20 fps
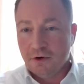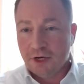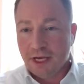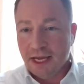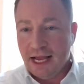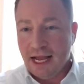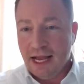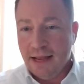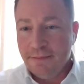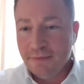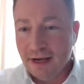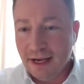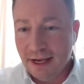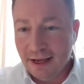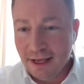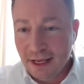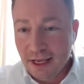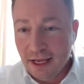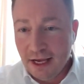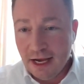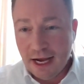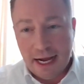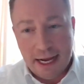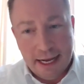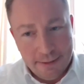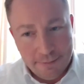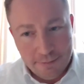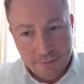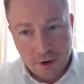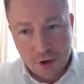Okay,
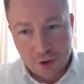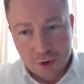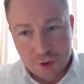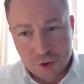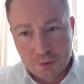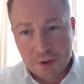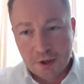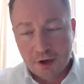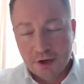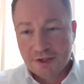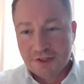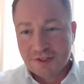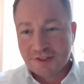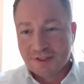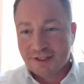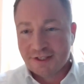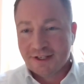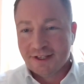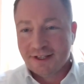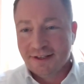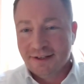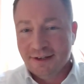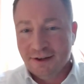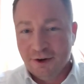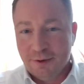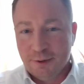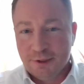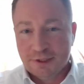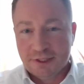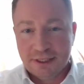to be honest, now I
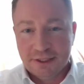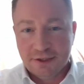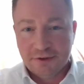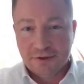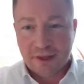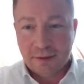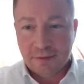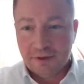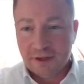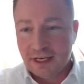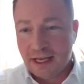will tell you something.